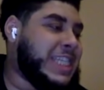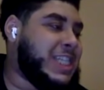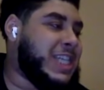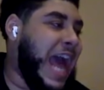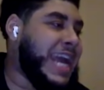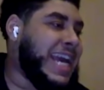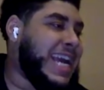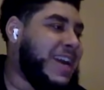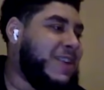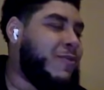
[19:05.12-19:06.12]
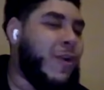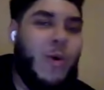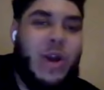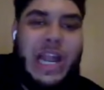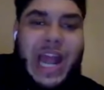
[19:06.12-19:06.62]
like
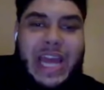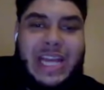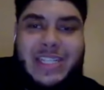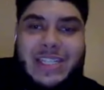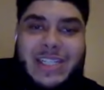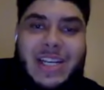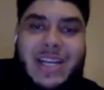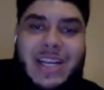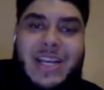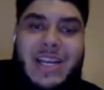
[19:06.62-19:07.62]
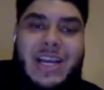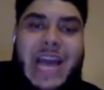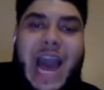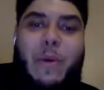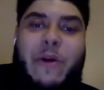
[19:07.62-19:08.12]
vocalize
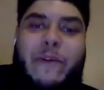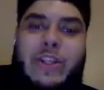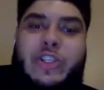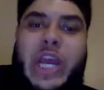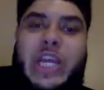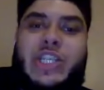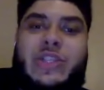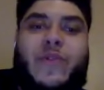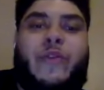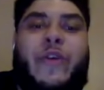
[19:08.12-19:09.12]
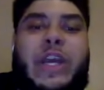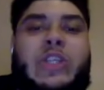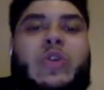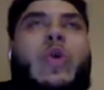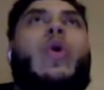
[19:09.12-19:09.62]
our frustrations for
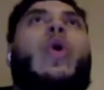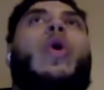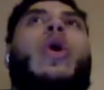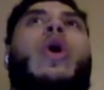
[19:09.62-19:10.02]
things or